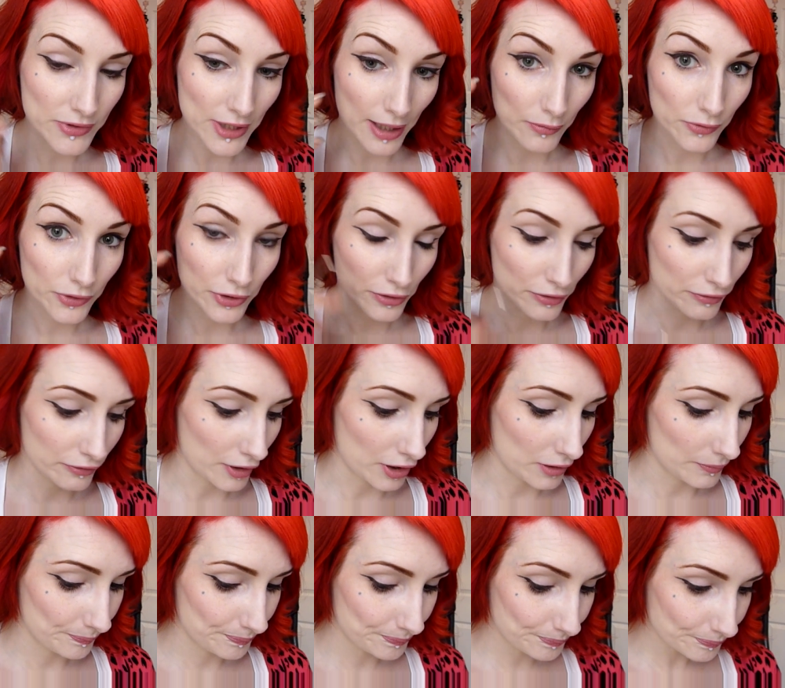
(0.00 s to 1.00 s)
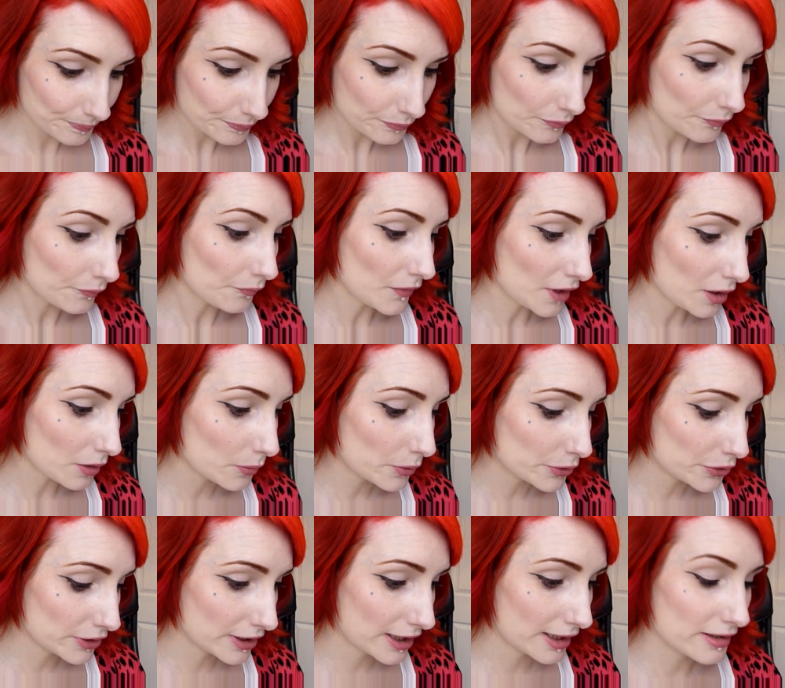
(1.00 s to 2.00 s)
down too far. What
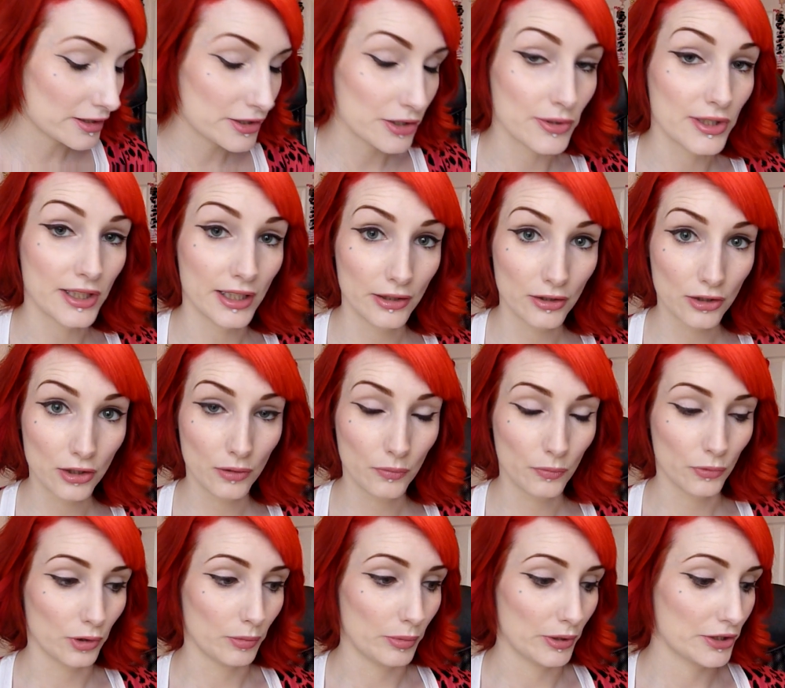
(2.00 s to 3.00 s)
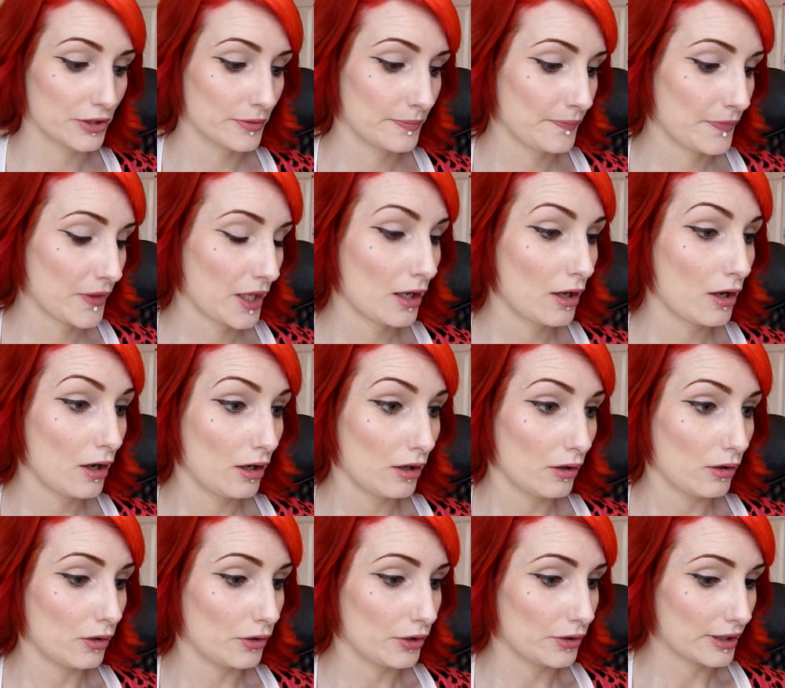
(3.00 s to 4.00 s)
you can either do is get your cotton wool bud,
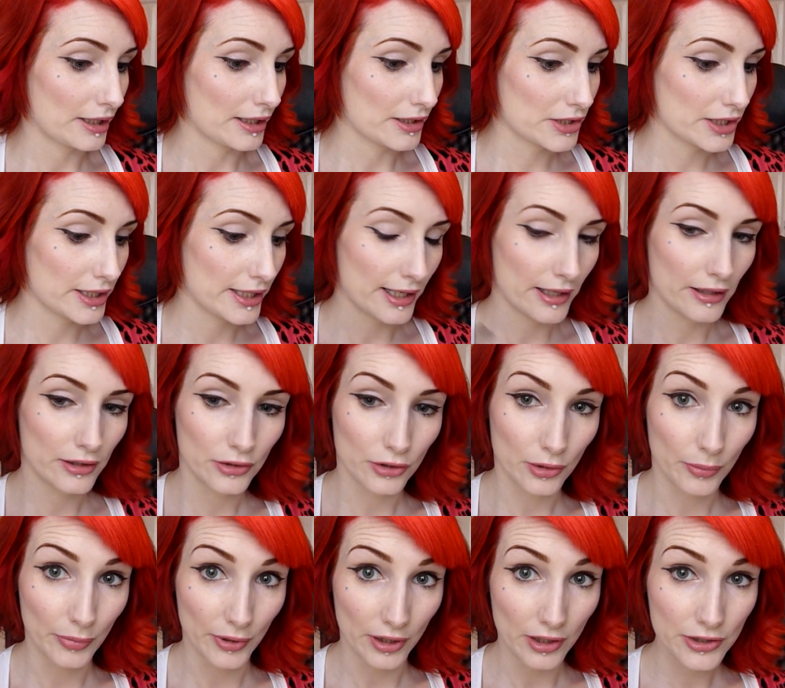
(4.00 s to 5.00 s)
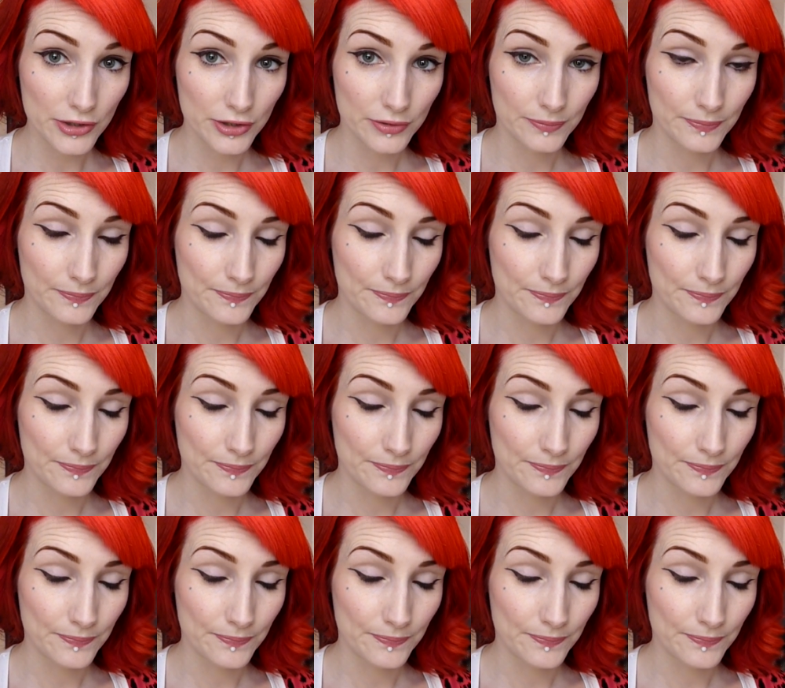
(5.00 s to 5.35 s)
or you can actually get your brush